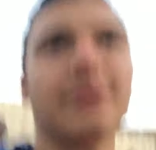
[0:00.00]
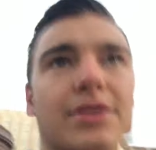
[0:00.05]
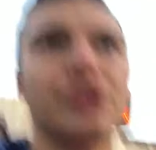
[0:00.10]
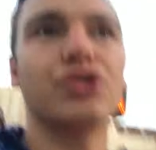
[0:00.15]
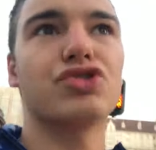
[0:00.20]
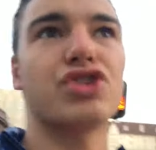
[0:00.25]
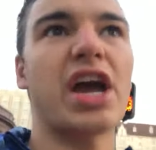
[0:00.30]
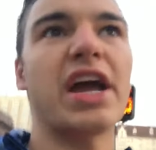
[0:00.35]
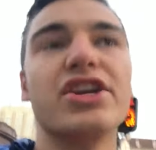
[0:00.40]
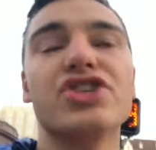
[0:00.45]

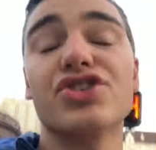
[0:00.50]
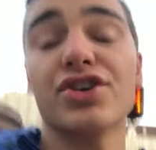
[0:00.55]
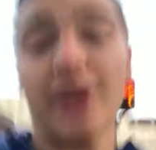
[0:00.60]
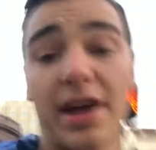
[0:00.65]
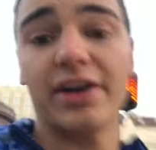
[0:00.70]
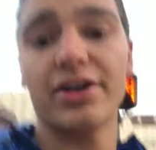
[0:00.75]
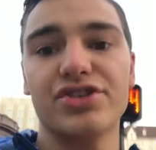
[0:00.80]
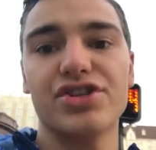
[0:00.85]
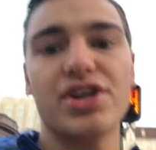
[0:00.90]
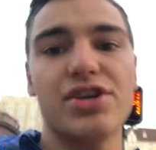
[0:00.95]
you change your
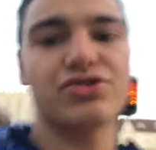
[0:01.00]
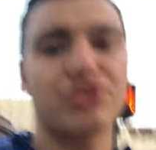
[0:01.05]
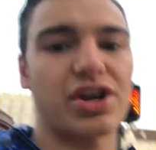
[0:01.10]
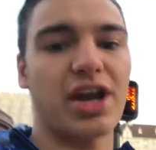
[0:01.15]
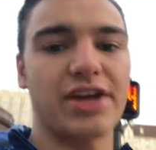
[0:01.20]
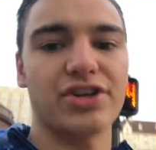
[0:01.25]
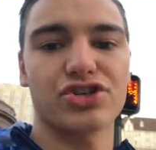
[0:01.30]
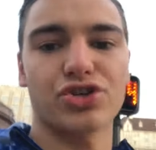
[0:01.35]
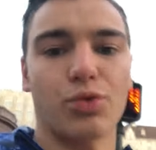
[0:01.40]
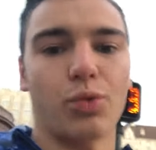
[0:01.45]
energy, you
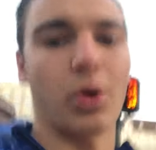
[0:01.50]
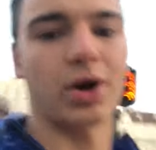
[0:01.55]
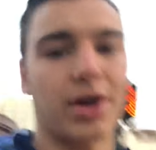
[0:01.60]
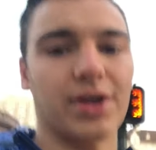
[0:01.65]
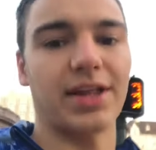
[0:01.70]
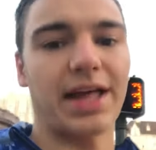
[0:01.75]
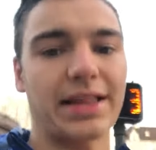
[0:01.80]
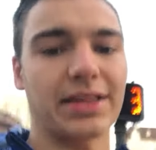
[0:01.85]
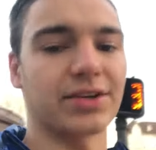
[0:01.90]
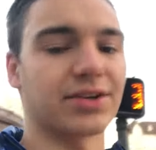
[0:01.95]
change your
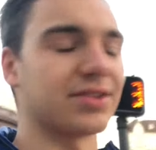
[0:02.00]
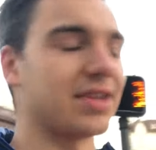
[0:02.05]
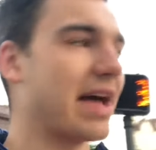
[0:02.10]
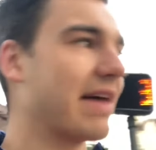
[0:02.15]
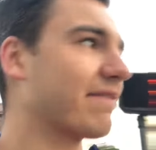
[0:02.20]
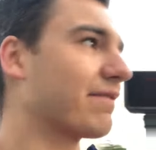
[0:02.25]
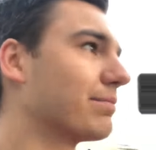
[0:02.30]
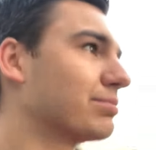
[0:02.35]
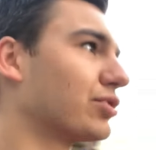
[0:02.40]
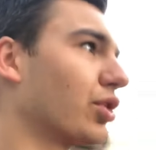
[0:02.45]
world. I learned
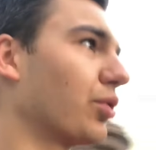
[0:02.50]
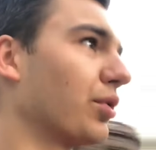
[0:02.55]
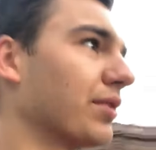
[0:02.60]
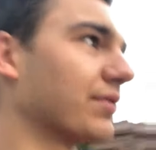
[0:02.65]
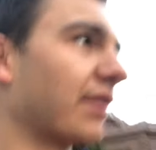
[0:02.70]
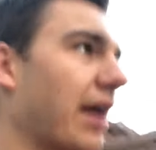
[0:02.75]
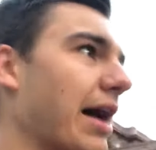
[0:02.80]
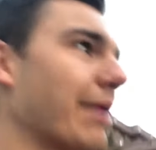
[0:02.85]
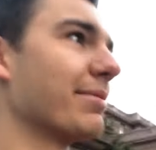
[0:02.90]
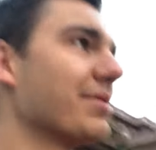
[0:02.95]
that from Tony
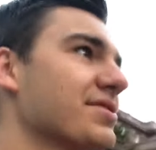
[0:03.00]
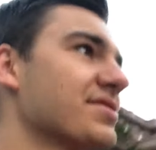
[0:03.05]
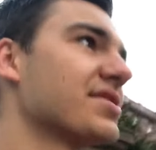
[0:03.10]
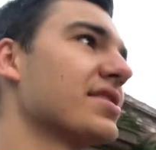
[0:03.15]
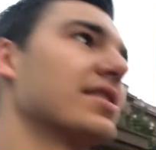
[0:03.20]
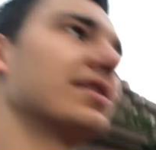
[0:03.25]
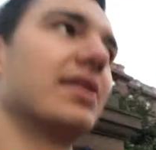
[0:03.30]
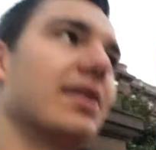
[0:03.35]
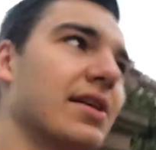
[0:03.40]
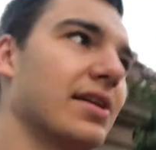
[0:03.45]
Robbins.
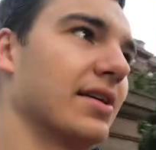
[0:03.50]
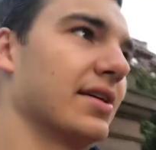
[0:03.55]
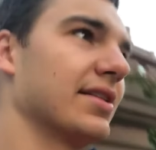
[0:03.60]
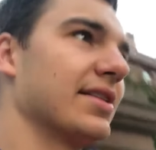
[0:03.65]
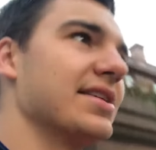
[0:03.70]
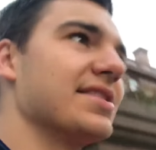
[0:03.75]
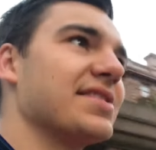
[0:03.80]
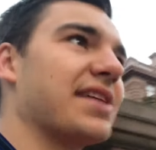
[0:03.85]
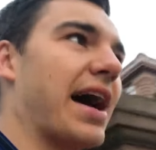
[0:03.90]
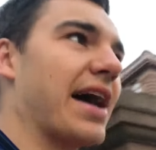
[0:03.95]

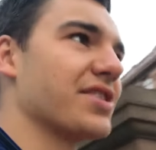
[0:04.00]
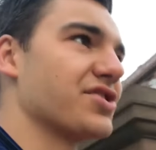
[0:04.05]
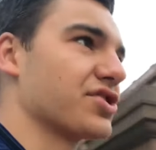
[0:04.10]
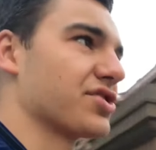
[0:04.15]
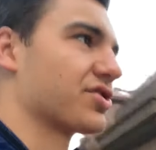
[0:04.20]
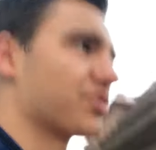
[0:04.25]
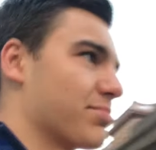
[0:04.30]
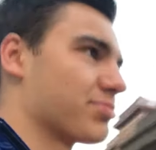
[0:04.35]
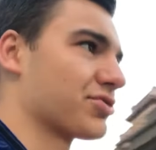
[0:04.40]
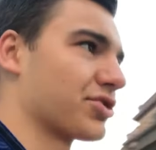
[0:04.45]
These guys are
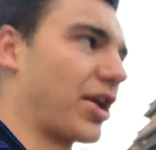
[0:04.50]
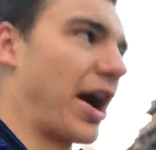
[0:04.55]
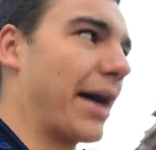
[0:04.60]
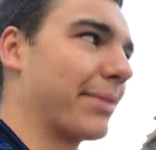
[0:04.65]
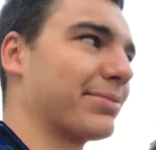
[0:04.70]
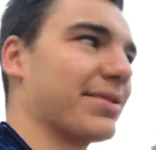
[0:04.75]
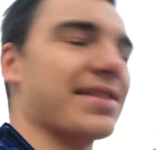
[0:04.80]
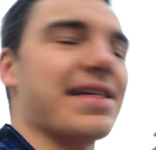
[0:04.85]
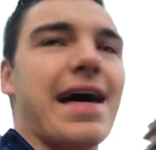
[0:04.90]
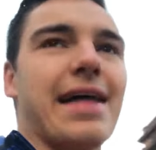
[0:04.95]

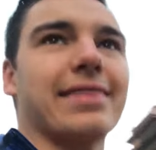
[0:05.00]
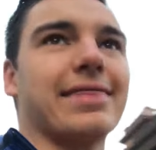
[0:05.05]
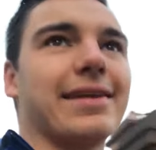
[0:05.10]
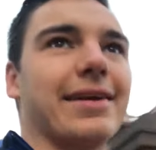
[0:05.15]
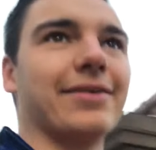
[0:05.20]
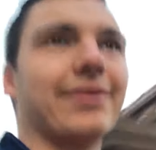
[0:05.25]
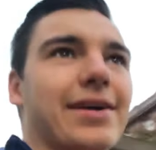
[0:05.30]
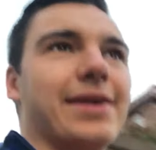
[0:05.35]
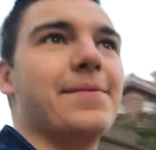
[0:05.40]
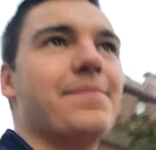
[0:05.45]
subscribed to that
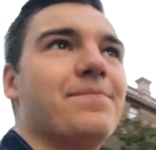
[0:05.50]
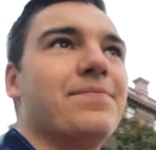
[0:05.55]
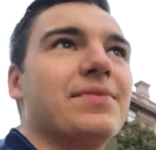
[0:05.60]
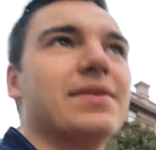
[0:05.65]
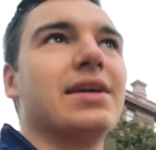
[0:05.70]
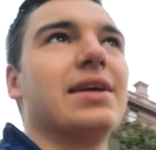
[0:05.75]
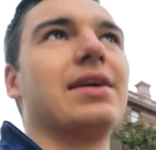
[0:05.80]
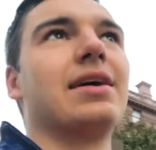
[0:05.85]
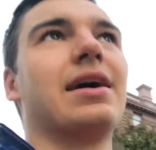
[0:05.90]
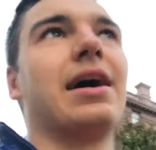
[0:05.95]
theory.
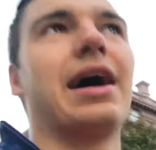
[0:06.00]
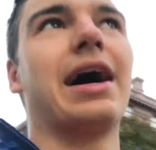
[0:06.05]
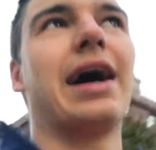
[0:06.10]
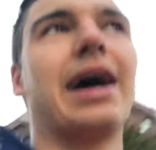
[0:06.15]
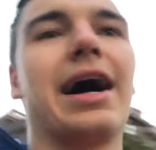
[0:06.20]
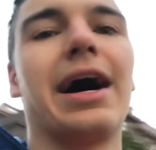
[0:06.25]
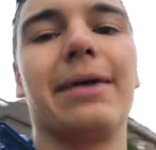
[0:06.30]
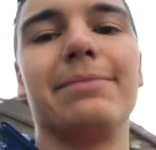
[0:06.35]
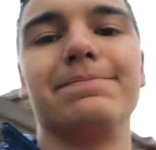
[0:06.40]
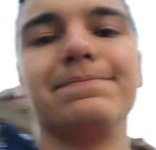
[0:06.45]

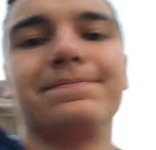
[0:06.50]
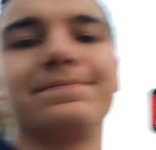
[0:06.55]
Um,